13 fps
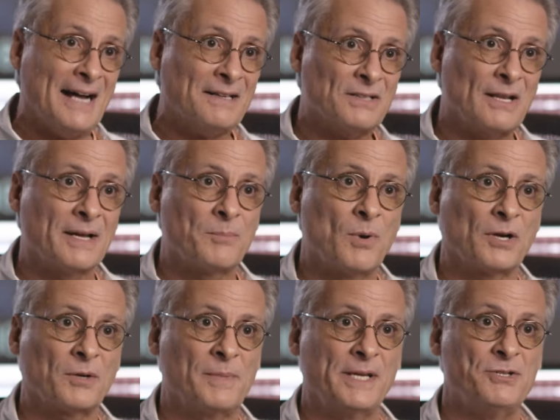act like
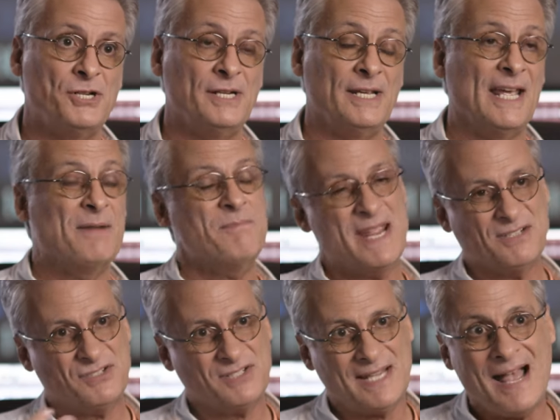Mark Mangini and
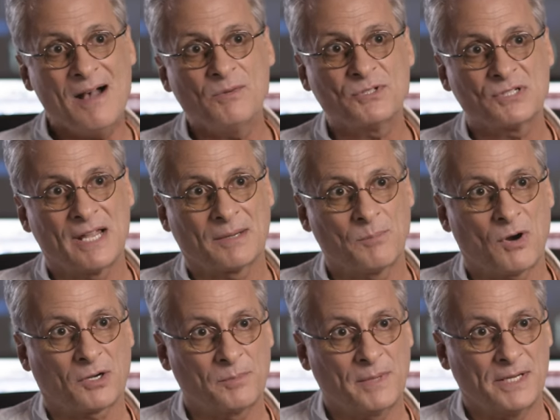make sounds like
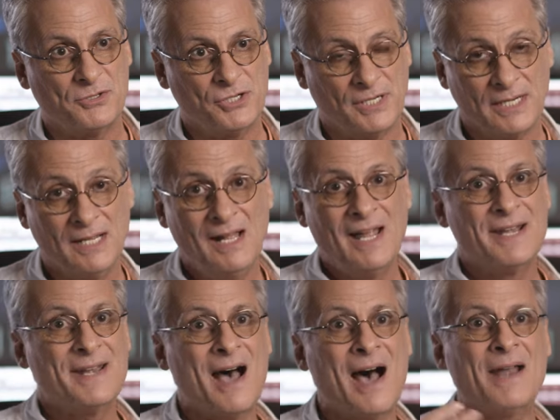Mark Mangini,
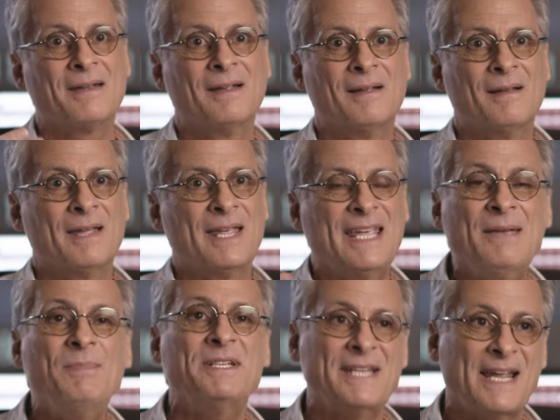not
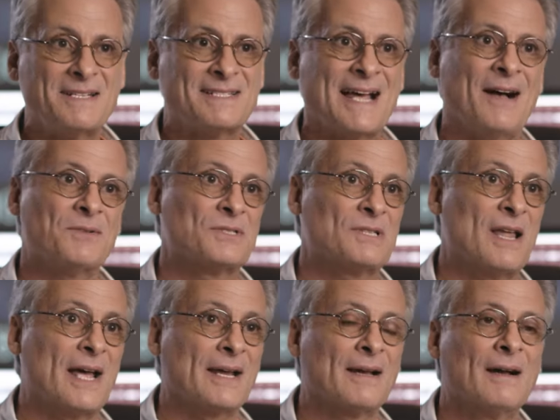imitate sounds
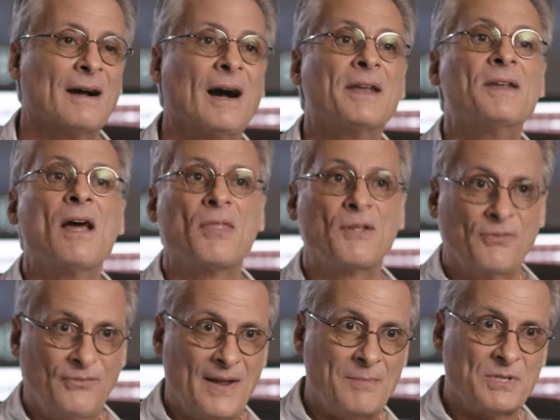like another
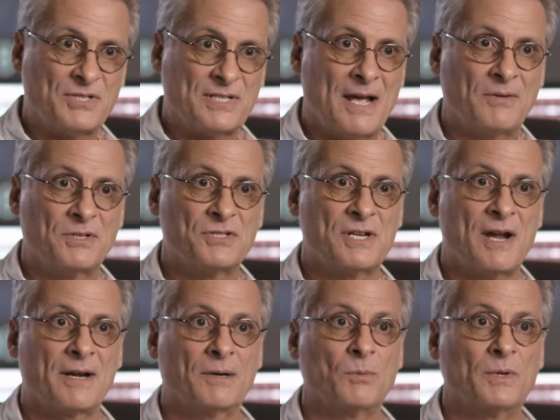famous sound
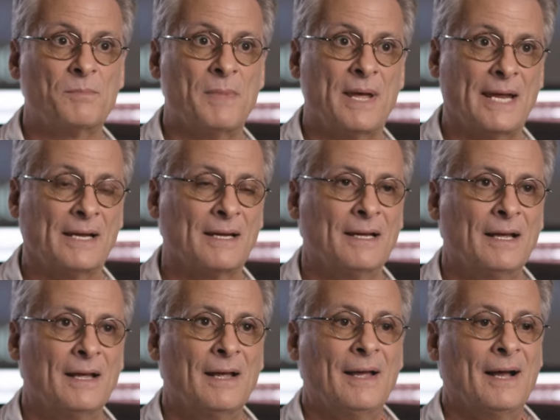designer would make.
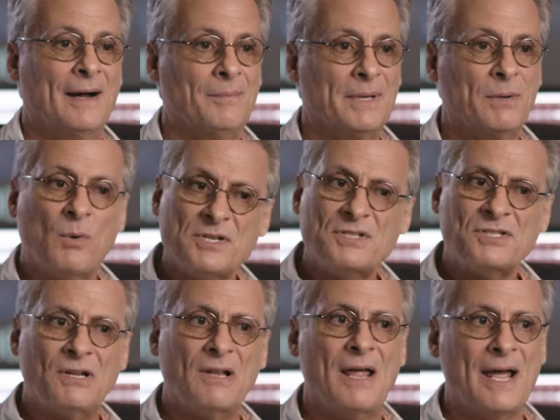Um, it wasn't
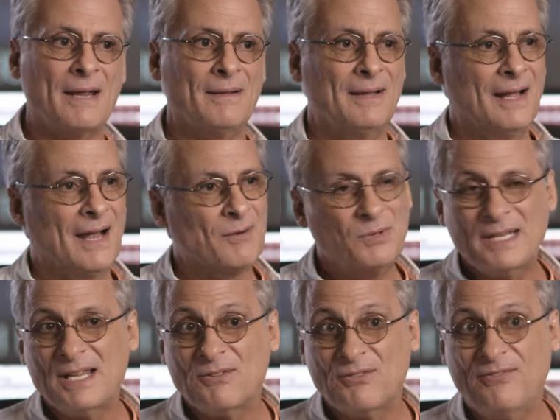until I, I
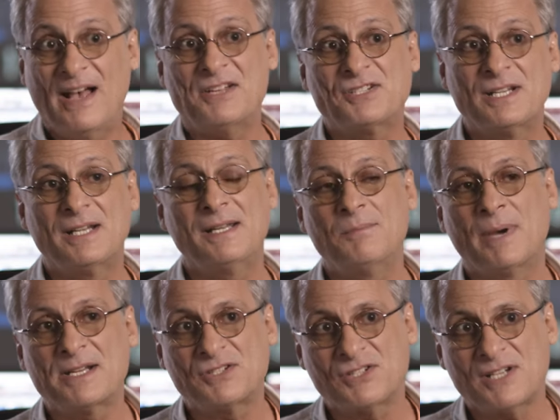really invested in
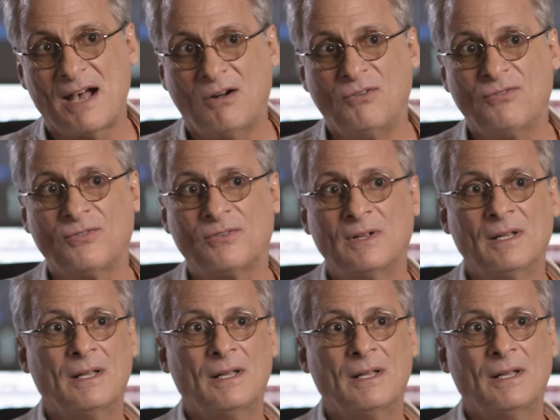myself